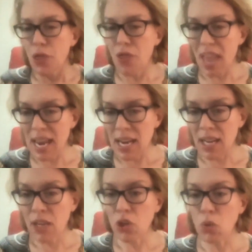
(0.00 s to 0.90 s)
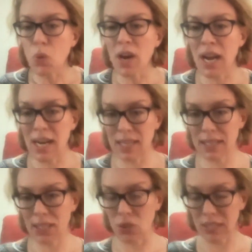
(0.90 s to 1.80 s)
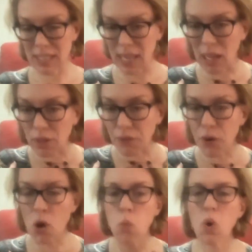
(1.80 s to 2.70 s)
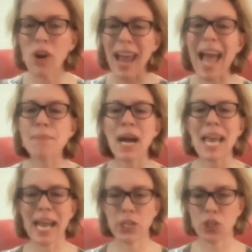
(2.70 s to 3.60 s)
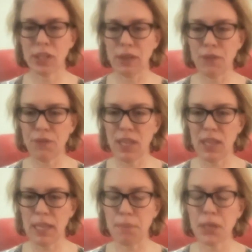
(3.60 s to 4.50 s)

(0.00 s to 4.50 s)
Then you want to ask yourself, what am I actually feeling?